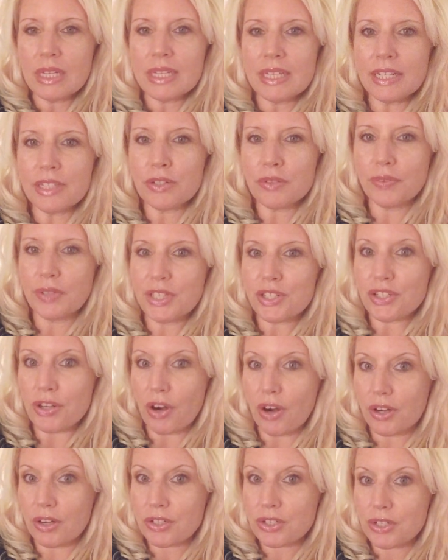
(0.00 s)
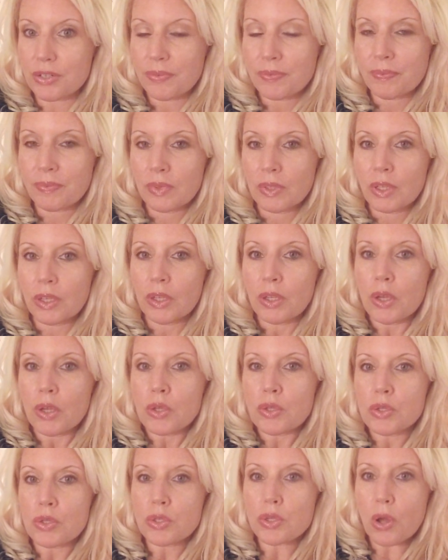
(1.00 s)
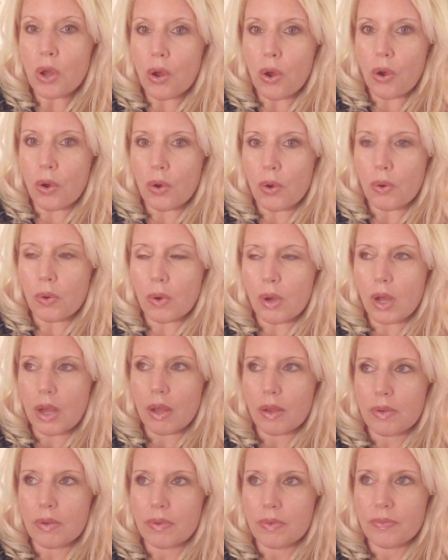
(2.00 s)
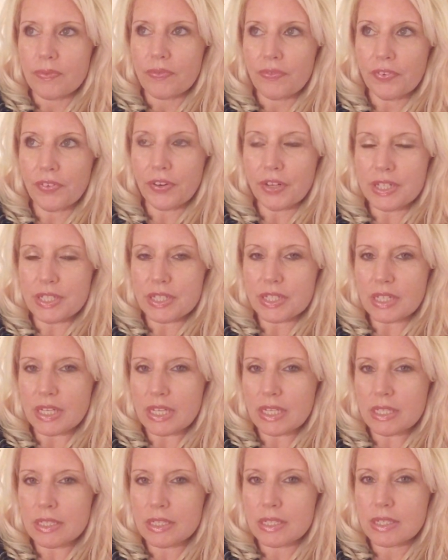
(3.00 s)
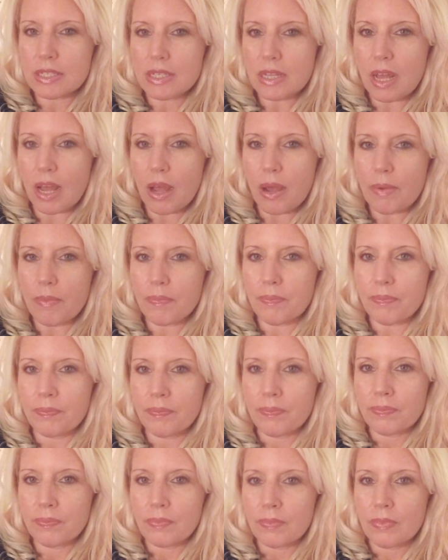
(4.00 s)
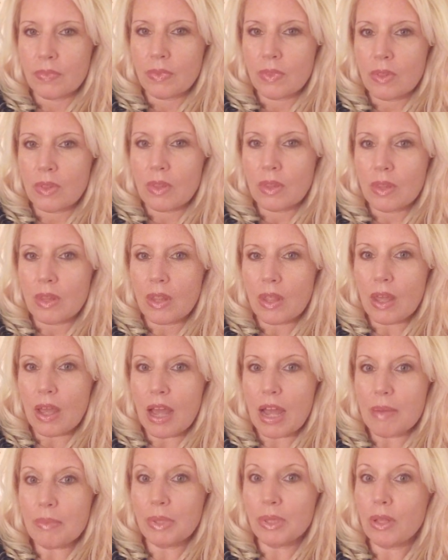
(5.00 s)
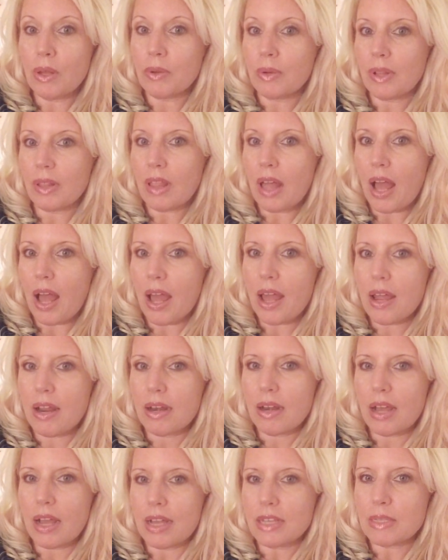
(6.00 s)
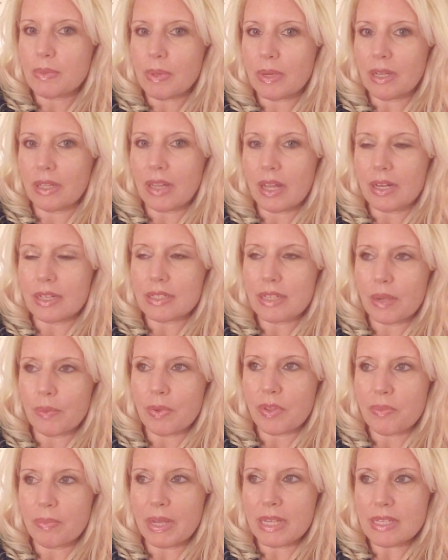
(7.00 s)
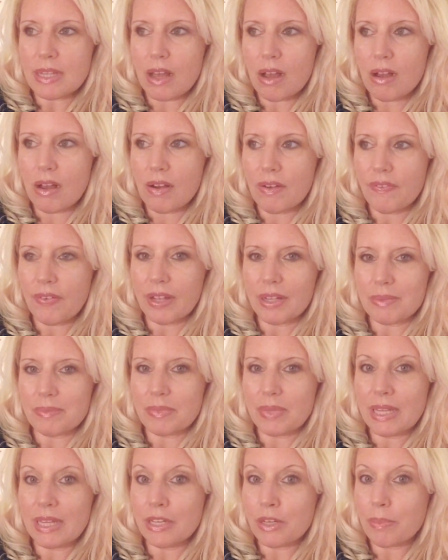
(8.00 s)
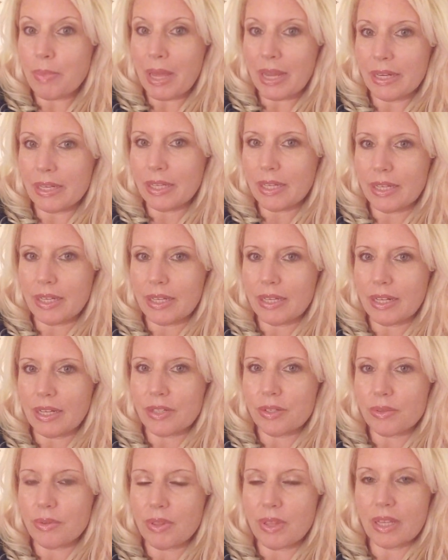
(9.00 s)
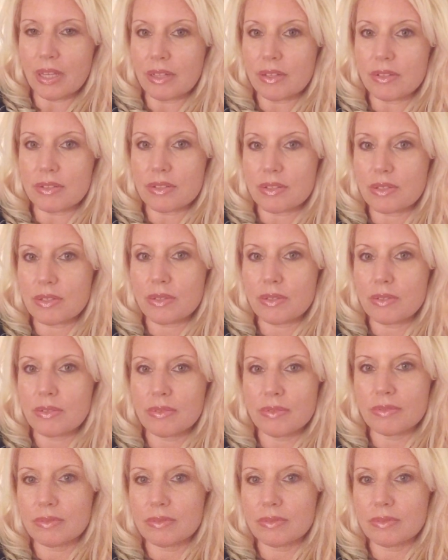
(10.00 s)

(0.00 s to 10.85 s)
need to recharge. So, for instance, I'm alone a lot. I spend a lot of time with myself. I'm independent. I do things